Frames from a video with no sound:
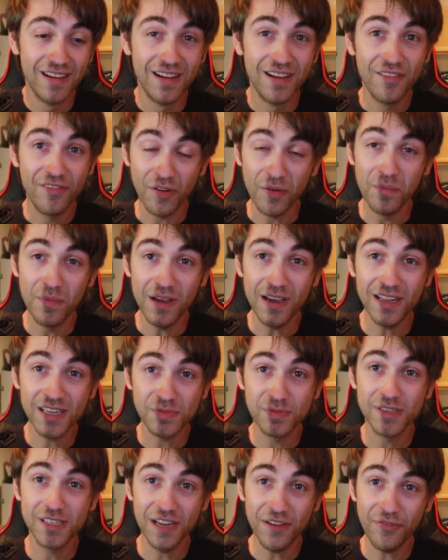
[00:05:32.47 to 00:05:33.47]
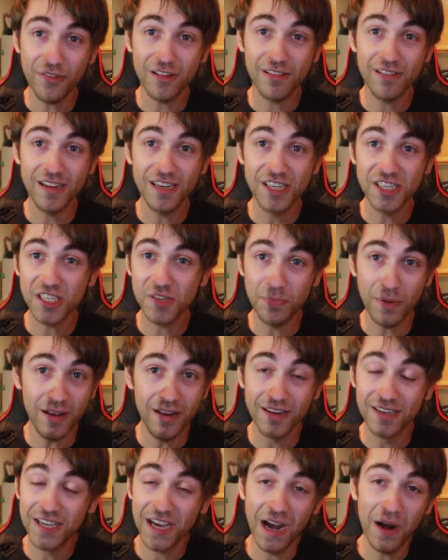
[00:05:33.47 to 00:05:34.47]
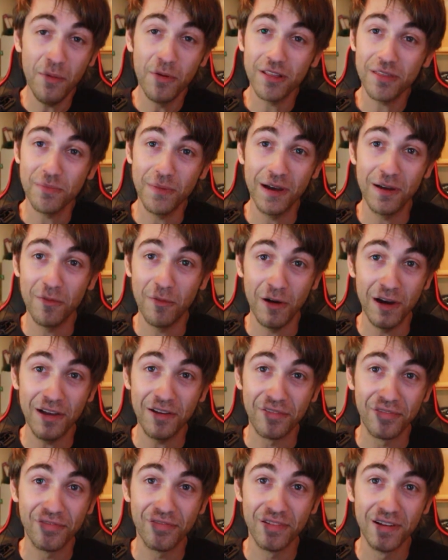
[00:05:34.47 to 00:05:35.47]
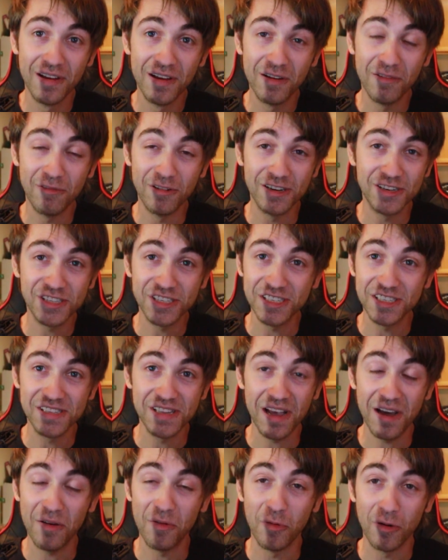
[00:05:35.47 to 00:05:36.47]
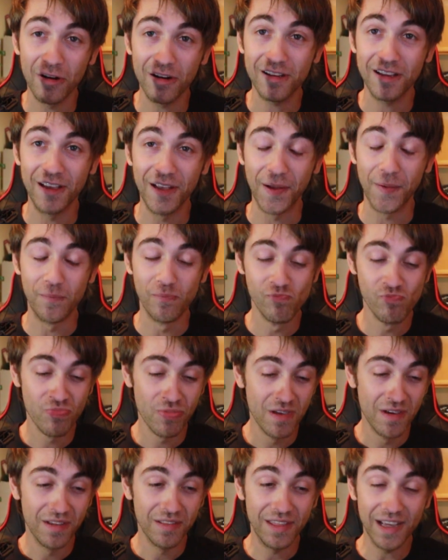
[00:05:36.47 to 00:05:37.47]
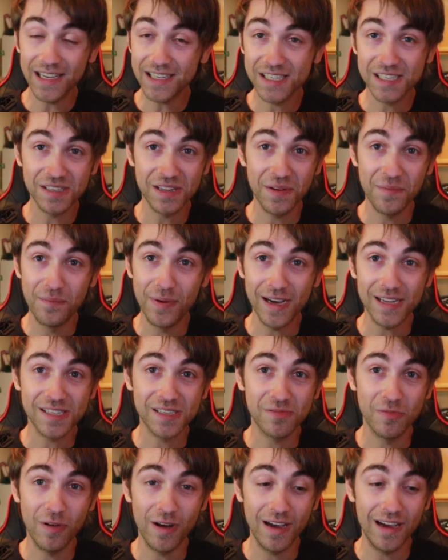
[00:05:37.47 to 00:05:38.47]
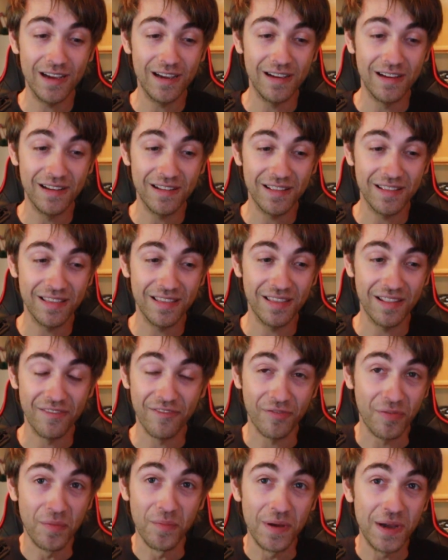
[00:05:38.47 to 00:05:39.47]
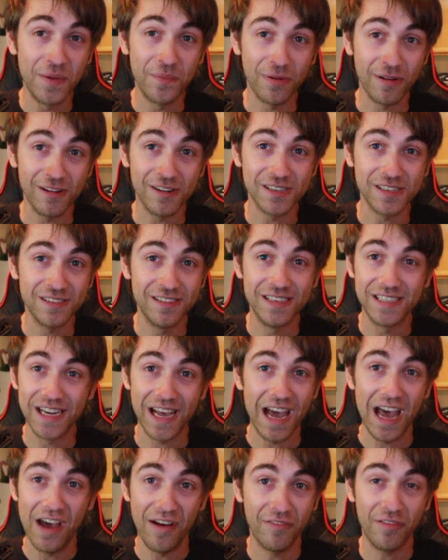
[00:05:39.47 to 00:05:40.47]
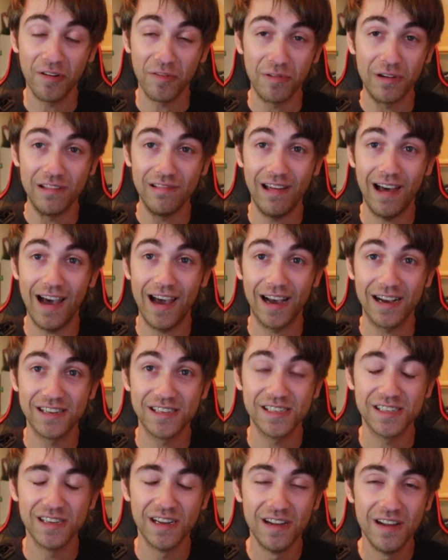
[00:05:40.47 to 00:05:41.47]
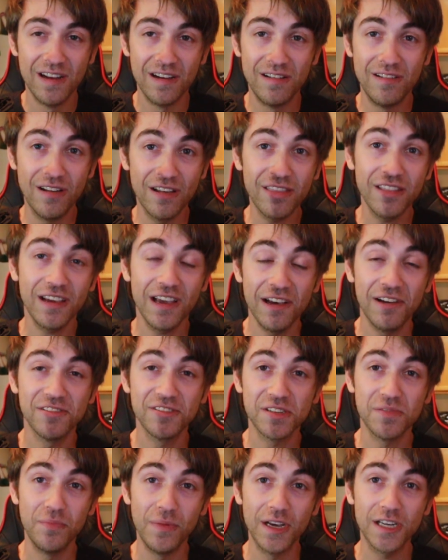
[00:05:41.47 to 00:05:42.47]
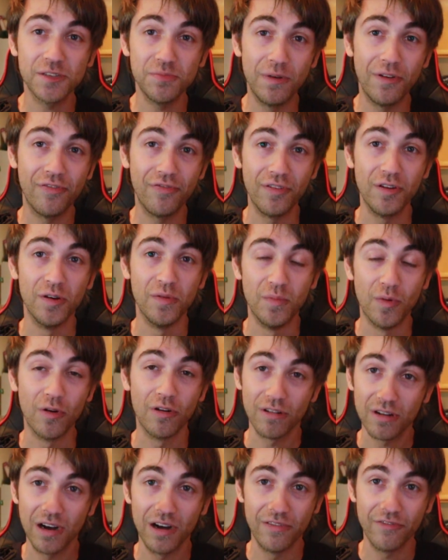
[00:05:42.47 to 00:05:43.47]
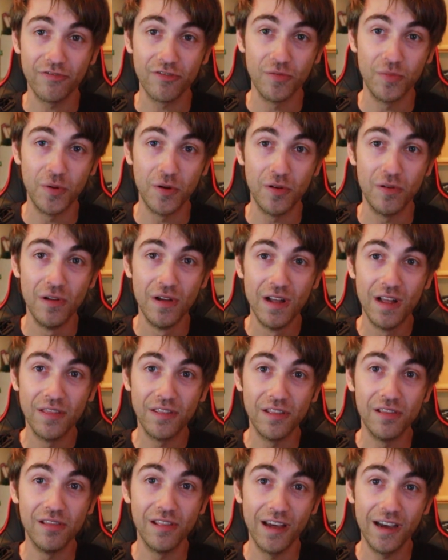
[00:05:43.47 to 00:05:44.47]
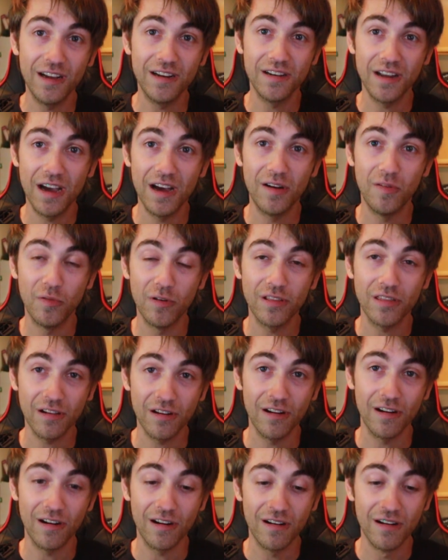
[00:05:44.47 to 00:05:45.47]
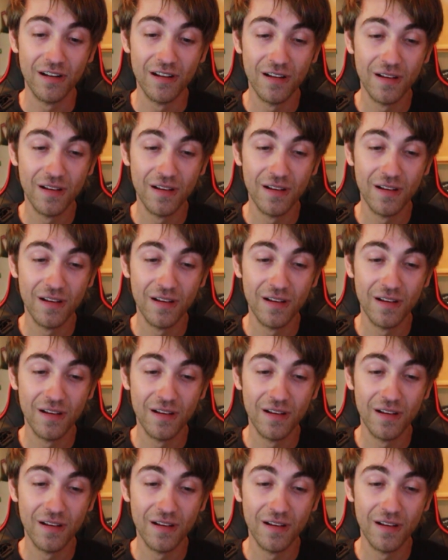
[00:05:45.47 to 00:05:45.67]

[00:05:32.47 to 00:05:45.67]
for me specifically, just spending time with my wife when she's not working. That's the best way for me personally to ever relax. Nothing else makes me feel more comfortable than laying down with her,